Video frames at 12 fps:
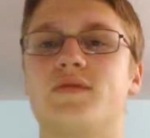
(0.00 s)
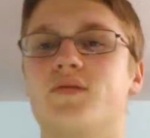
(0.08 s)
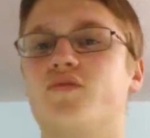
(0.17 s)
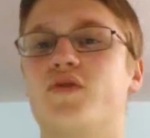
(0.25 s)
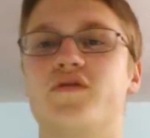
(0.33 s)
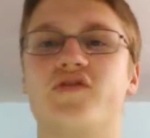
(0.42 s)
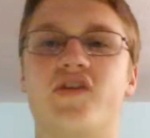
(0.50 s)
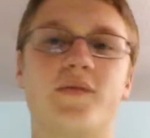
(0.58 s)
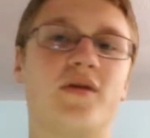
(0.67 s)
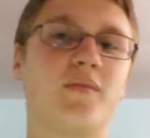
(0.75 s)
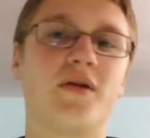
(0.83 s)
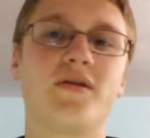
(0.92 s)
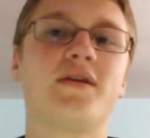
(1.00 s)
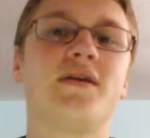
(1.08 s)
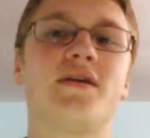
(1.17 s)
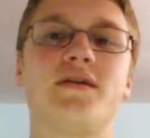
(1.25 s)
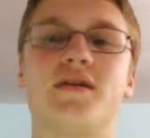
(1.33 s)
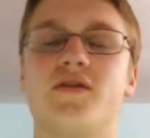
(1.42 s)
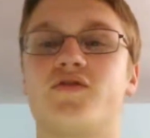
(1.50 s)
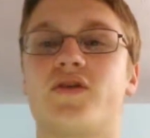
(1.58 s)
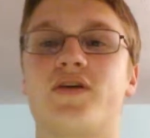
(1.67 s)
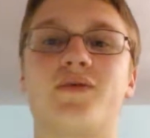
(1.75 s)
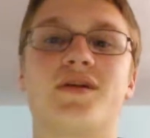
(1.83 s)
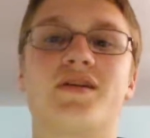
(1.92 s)
improve your jumping ability and you're
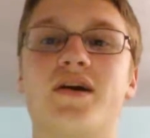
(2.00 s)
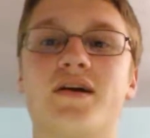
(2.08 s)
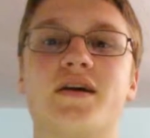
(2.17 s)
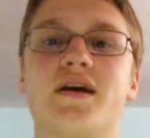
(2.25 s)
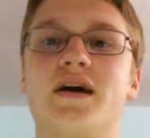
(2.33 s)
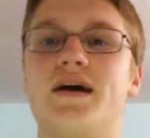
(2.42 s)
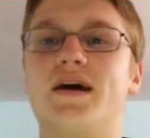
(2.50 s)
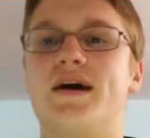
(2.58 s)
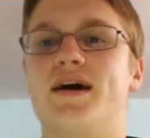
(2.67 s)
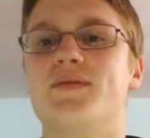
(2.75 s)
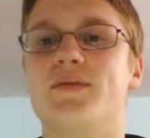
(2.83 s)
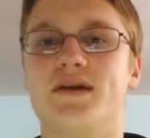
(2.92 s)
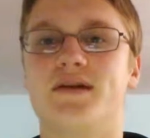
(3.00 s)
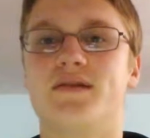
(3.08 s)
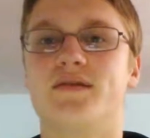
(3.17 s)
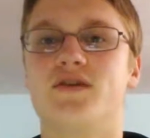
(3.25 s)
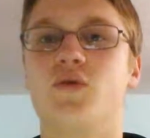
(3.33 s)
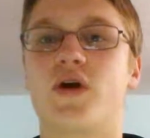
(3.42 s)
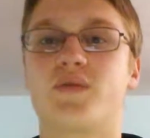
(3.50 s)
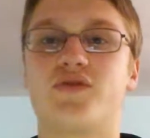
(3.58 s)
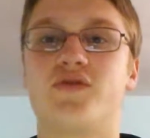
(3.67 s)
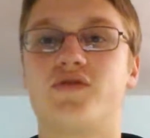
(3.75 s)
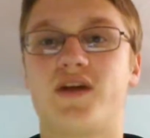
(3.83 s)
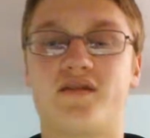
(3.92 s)
trying to want to dunk, I mean, you want to
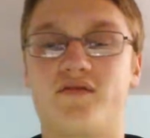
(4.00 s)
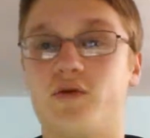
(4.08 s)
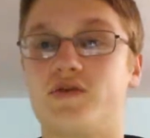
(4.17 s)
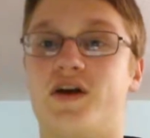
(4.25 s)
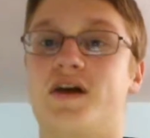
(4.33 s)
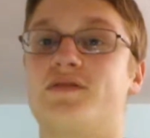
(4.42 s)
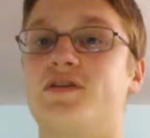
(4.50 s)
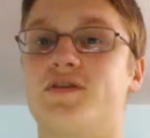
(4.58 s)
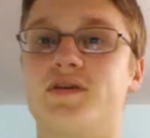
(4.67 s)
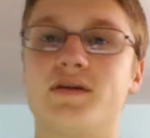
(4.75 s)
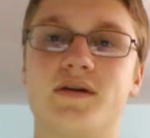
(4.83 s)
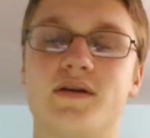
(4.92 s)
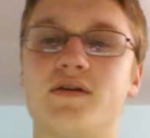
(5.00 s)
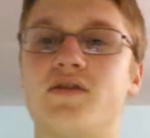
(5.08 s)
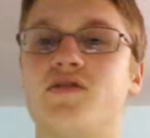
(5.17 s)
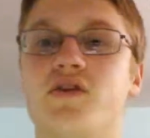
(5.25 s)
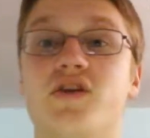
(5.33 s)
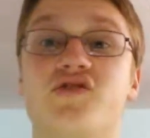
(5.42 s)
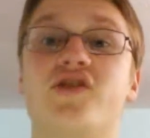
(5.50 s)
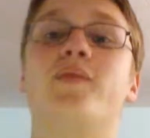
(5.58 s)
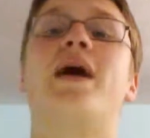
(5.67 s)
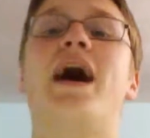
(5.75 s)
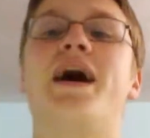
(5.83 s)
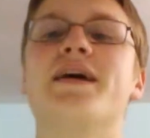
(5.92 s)
produce a lot of force obviously, so you can
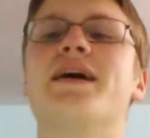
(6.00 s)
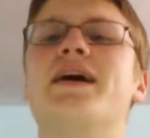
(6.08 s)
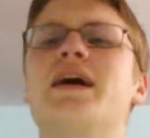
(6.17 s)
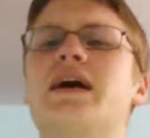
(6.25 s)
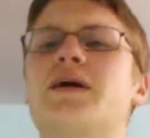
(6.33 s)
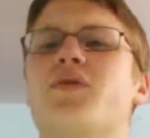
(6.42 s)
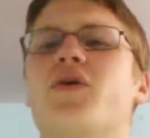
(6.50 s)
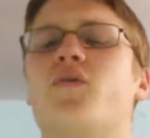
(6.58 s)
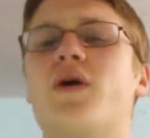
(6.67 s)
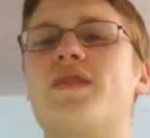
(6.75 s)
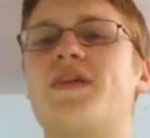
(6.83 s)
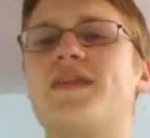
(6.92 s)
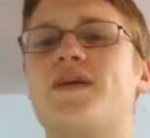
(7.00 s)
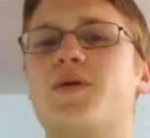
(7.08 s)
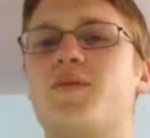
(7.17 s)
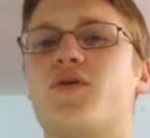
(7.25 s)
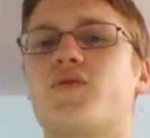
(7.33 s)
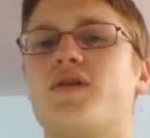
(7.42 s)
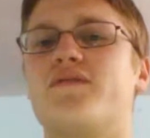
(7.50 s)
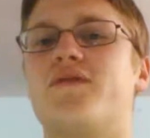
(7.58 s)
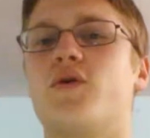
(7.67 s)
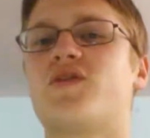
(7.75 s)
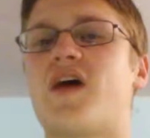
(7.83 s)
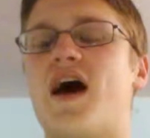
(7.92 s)
jump high, but one thing that people don't really
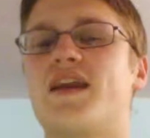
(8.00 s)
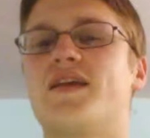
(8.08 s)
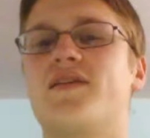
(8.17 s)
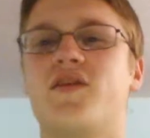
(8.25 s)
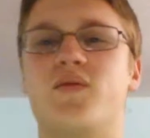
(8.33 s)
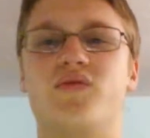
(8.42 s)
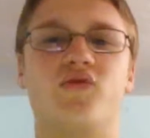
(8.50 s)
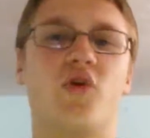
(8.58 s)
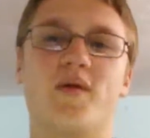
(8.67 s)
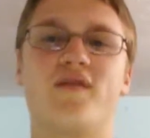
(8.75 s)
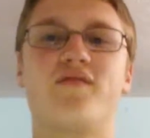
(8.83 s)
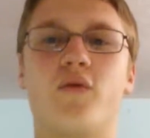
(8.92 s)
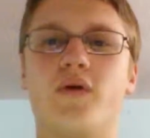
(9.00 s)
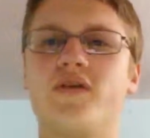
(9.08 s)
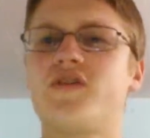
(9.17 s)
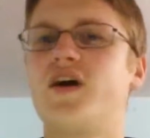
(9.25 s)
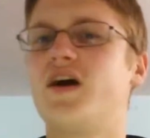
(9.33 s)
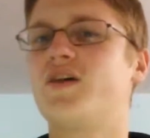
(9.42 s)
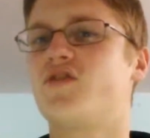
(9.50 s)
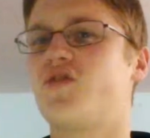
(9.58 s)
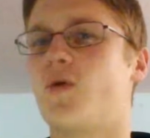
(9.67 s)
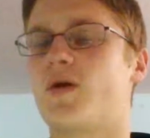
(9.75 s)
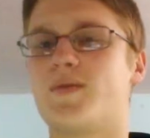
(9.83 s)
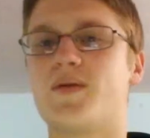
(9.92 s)
focus on is absorbing force.
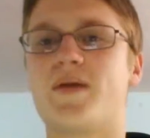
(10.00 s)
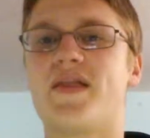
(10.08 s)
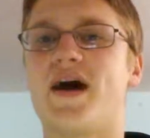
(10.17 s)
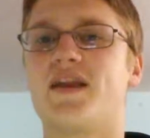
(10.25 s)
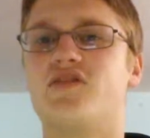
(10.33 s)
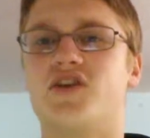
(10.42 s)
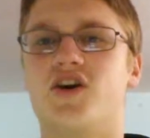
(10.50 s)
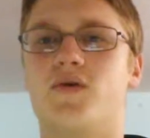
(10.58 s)
So what I mean by that is,